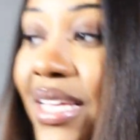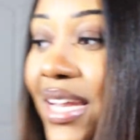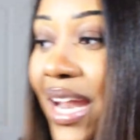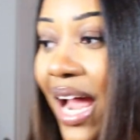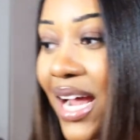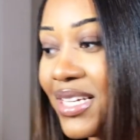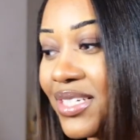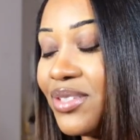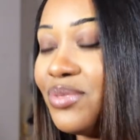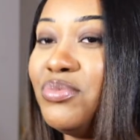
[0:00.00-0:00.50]
and
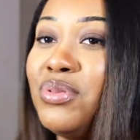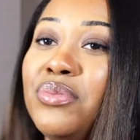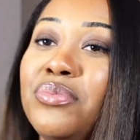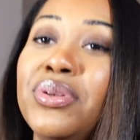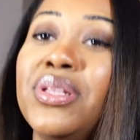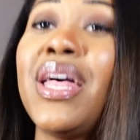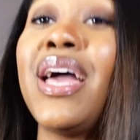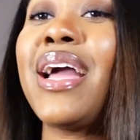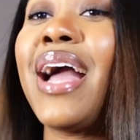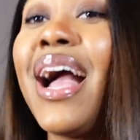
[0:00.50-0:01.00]
I just remember
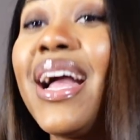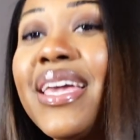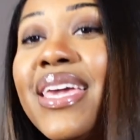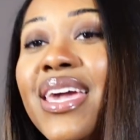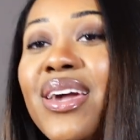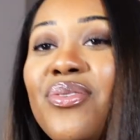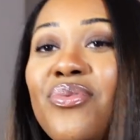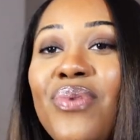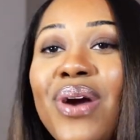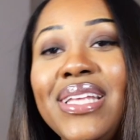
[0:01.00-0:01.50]
like, I
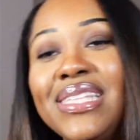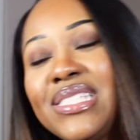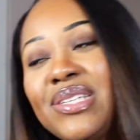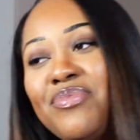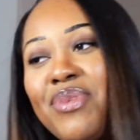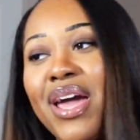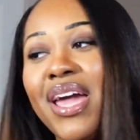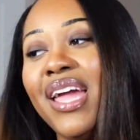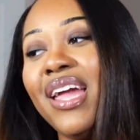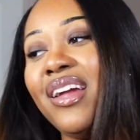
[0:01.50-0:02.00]
can't wait till
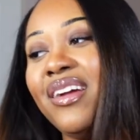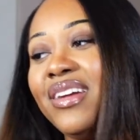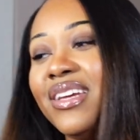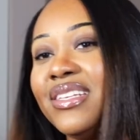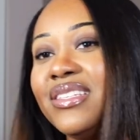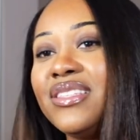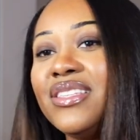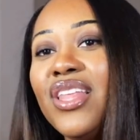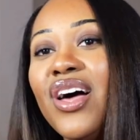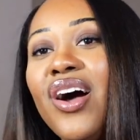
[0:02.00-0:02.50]
my hair
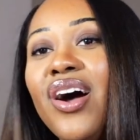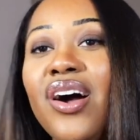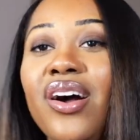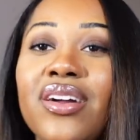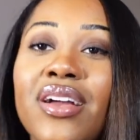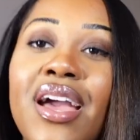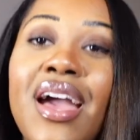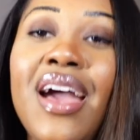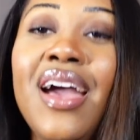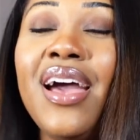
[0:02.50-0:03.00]
gets
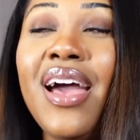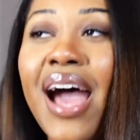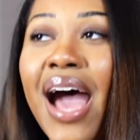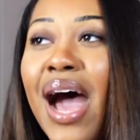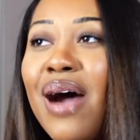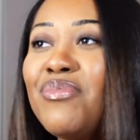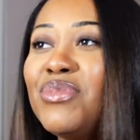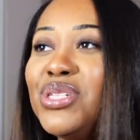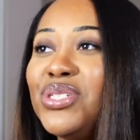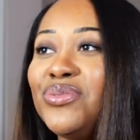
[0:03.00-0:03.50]
long.
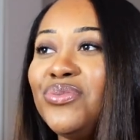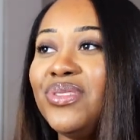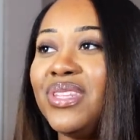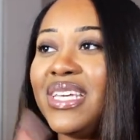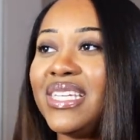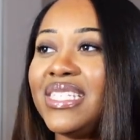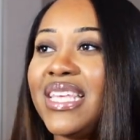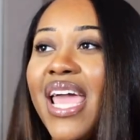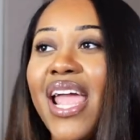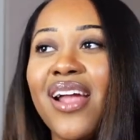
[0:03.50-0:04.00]
I'm gonna do
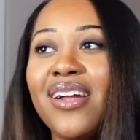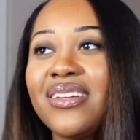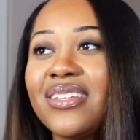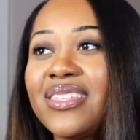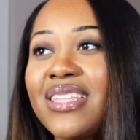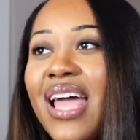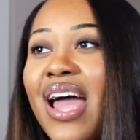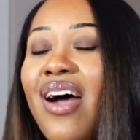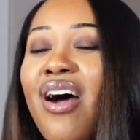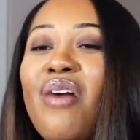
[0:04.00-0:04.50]
this
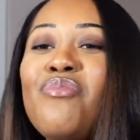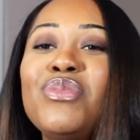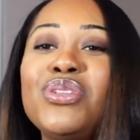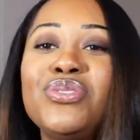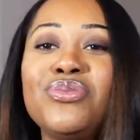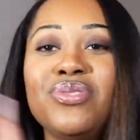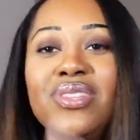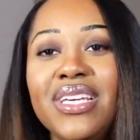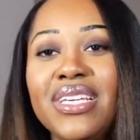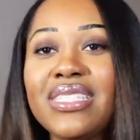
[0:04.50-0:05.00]
hairstyle, I'm
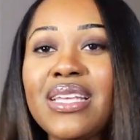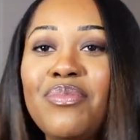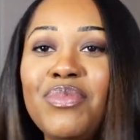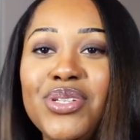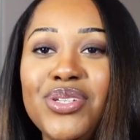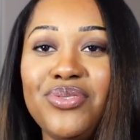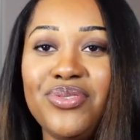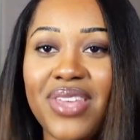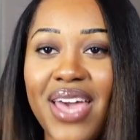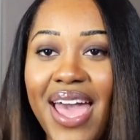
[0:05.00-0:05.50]
gonna do this, I'm
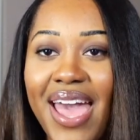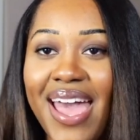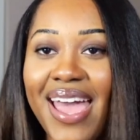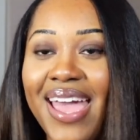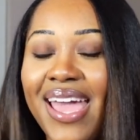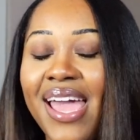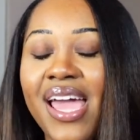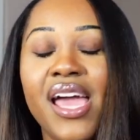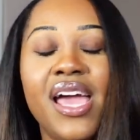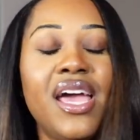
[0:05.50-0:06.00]
gonna do
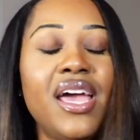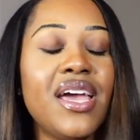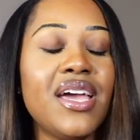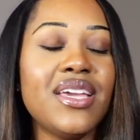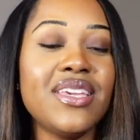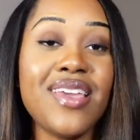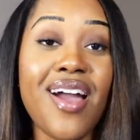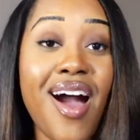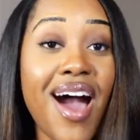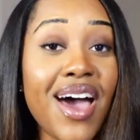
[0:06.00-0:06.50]
that.
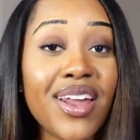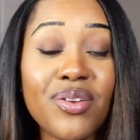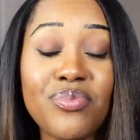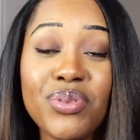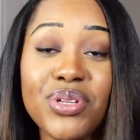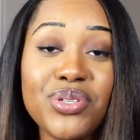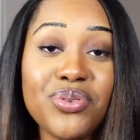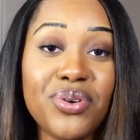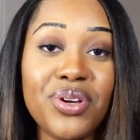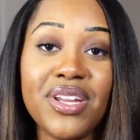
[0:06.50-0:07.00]
Y'all, I don't
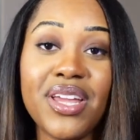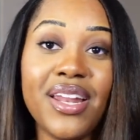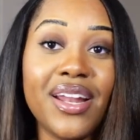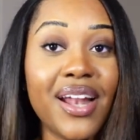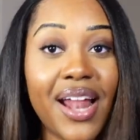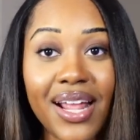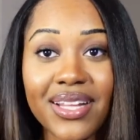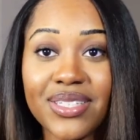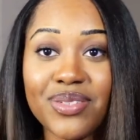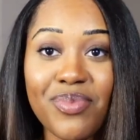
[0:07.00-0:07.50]
be doing none of
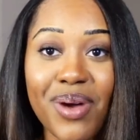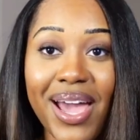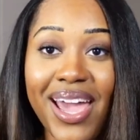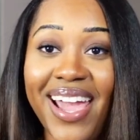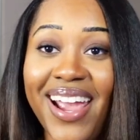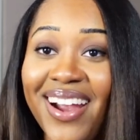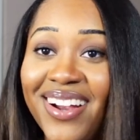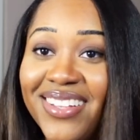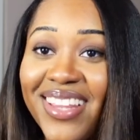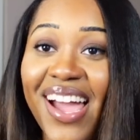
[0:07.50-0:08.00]
that to my
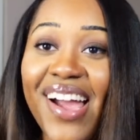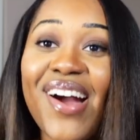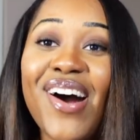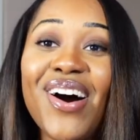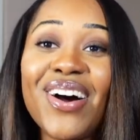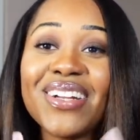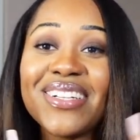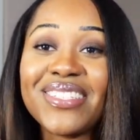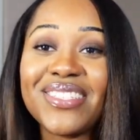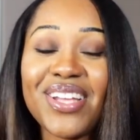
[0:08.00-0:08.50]
hair. Like,
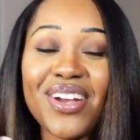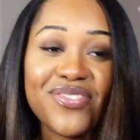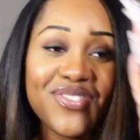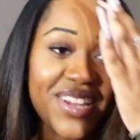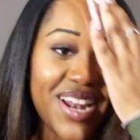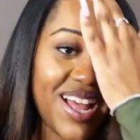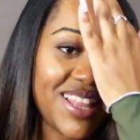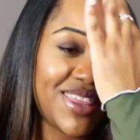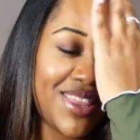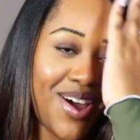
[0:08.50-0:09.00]
all the stuff
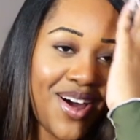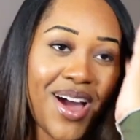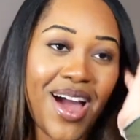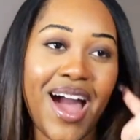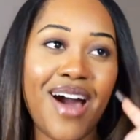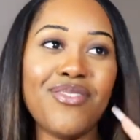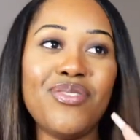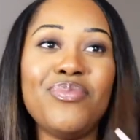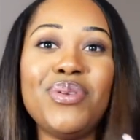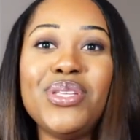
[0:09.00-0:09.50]
that I thought
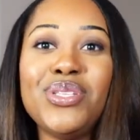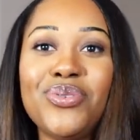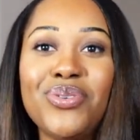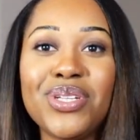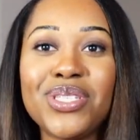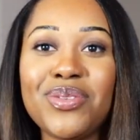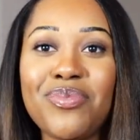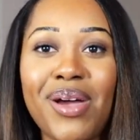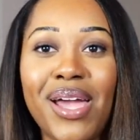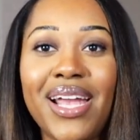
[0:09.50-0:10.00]
I would be
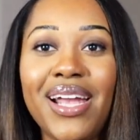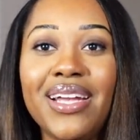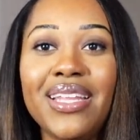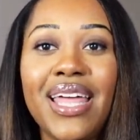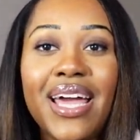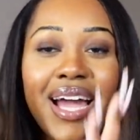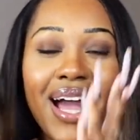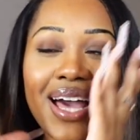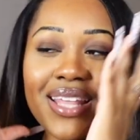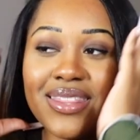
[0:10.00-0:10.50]
doing to my hair,
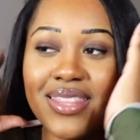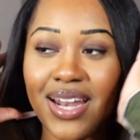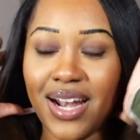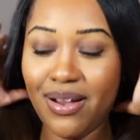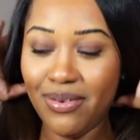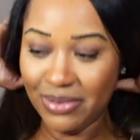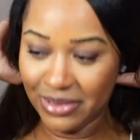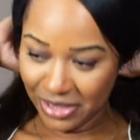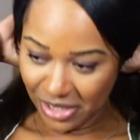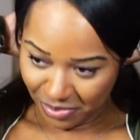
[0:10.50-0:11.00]
like, I thought
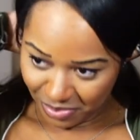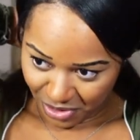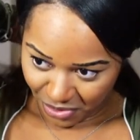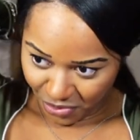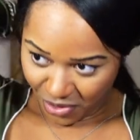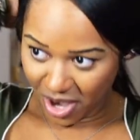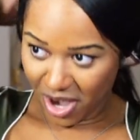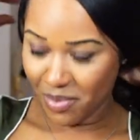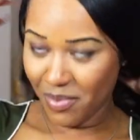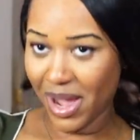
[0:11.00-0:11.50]
I was gonna be
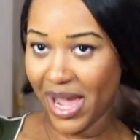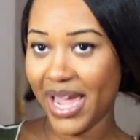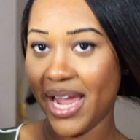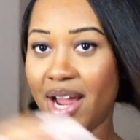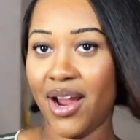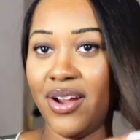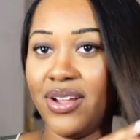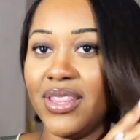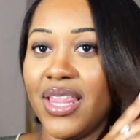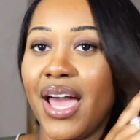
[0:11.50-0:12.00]
wearing my
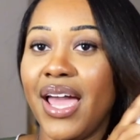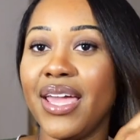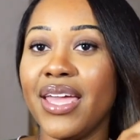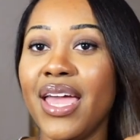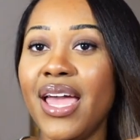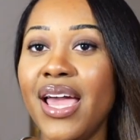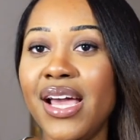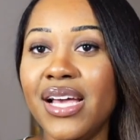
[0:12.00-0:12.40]
hair in like